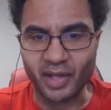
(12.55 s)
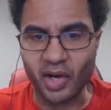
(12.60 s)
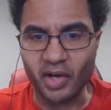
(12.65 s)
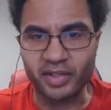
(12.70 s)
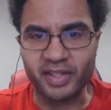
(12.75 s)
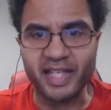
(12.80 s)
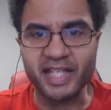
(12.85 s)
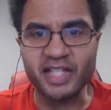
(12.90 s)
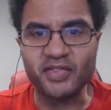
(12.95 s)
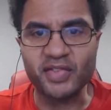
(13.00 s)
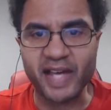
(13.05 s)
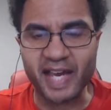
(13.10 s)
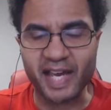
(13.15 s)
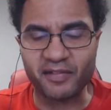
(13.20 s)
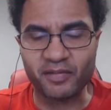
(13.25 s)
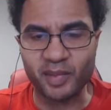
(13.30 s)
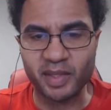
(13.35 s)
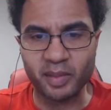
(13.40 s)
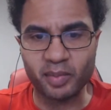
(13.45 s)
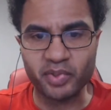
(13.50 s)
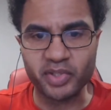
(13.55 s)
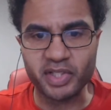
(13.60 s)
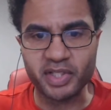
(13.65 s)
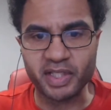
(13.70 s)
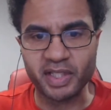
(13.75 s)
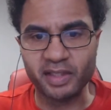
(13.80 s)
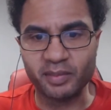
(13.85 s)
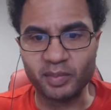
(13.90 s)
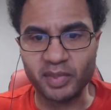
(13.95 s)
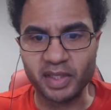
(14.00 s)
Oh, thanks for having me.
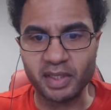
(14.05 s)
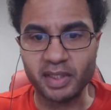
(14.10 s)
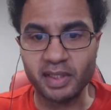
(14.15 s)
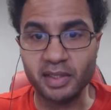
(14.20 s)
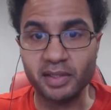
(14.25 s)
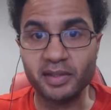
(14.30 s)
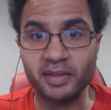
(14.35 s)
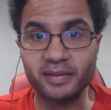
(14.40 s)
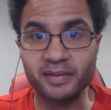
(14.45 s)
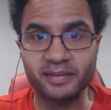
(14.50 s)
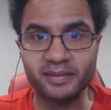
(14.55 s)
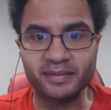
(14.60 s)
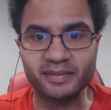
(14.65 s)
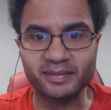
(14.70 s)
Appreciate being here.